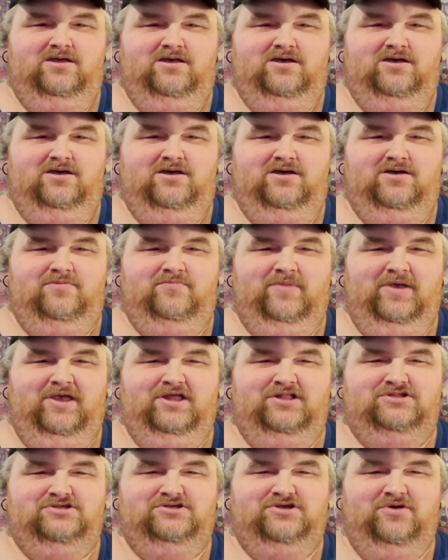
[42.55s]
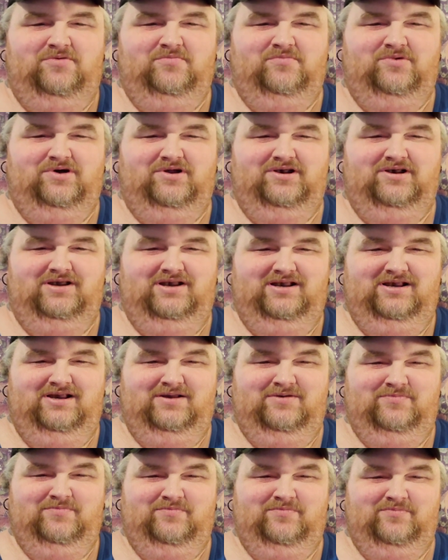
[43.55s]
made someone
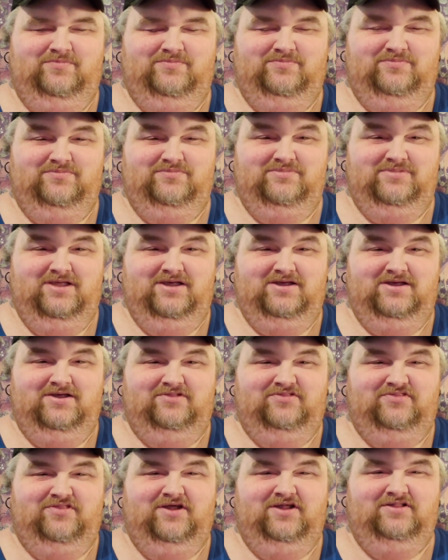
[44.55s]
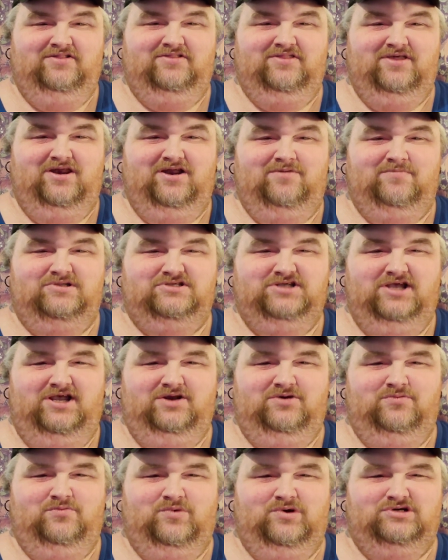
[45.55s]
think that I'm a
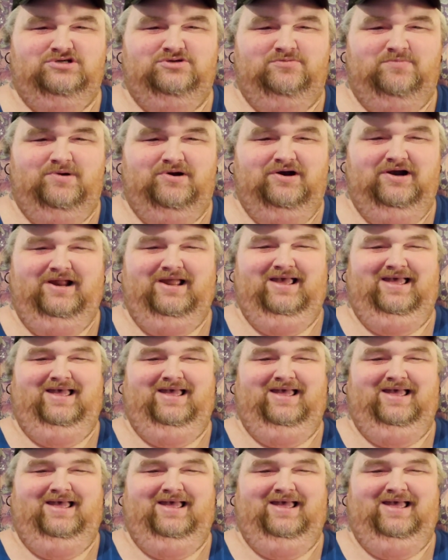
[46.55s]
Satan worshiper.